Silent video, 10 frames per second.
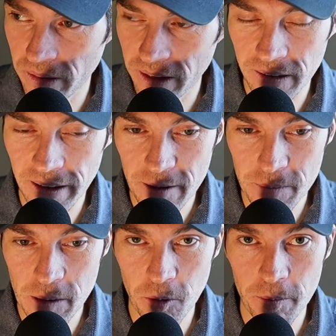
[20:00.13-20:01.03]
that a lot of
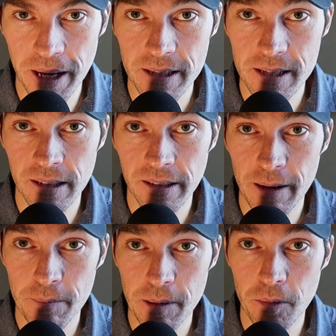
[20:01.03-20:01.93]
people picked. A
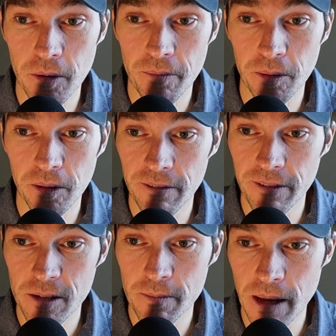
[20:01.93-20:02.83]
lot of people believe
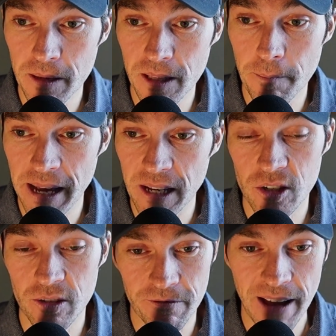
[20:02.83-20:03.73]
it's maybe the
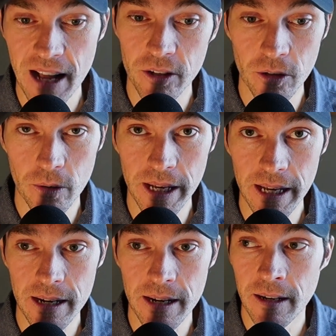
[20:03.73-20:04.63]
best value
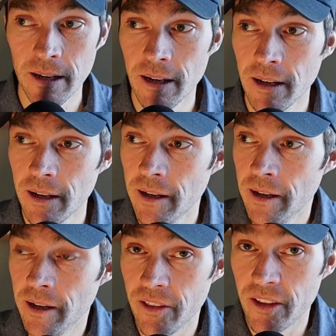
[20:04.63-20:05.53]
in
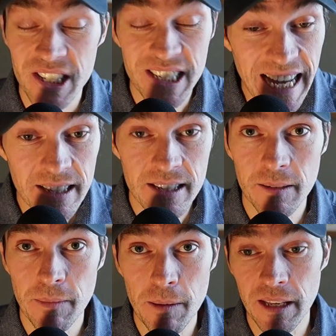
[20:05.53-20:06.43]
the state,
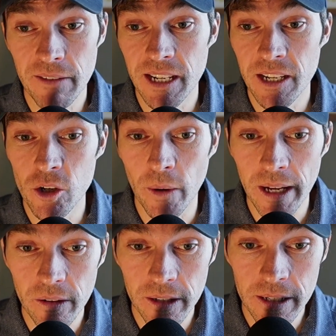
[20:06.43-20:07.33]
maybe even in New
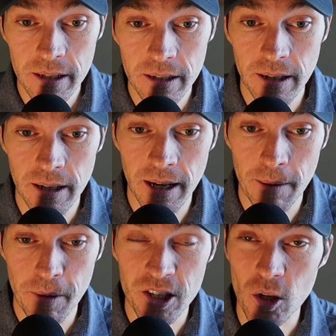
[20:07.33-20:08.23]
England.
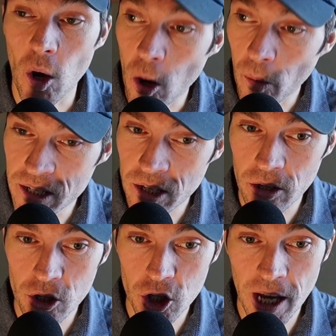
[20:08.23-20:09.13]
It's always in
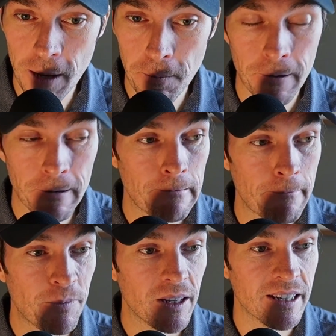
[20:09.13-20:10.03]
good shape.
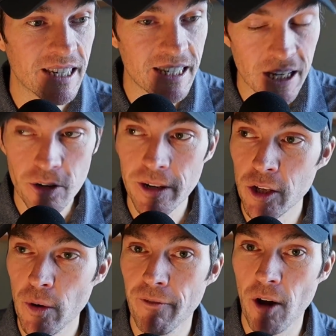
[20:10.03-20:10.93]
considering
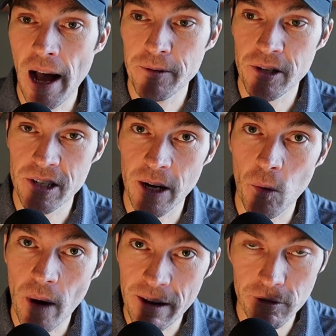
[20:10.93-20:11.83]
you have options like
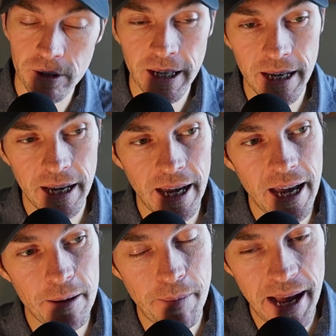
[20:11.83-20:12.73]
Waverly
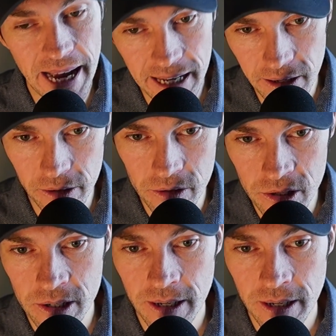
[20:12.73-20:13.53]
and Pine Hills,